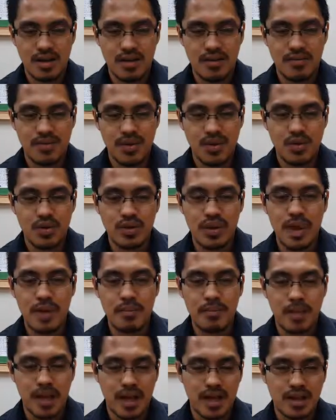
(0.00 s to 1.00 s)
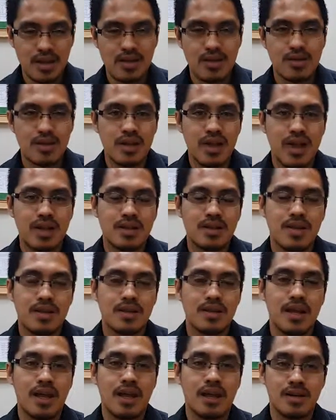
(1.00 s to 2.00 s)
even though they might look like
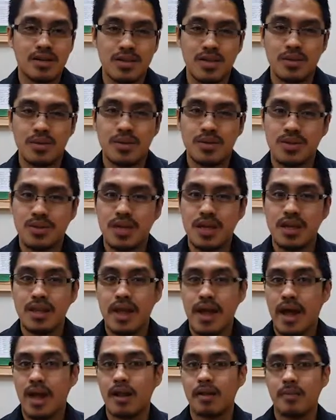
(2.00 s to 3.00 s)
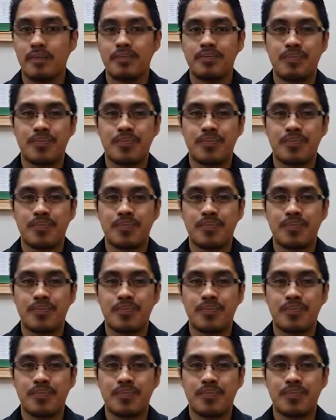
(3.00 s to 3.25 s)
that they are the ones who need help,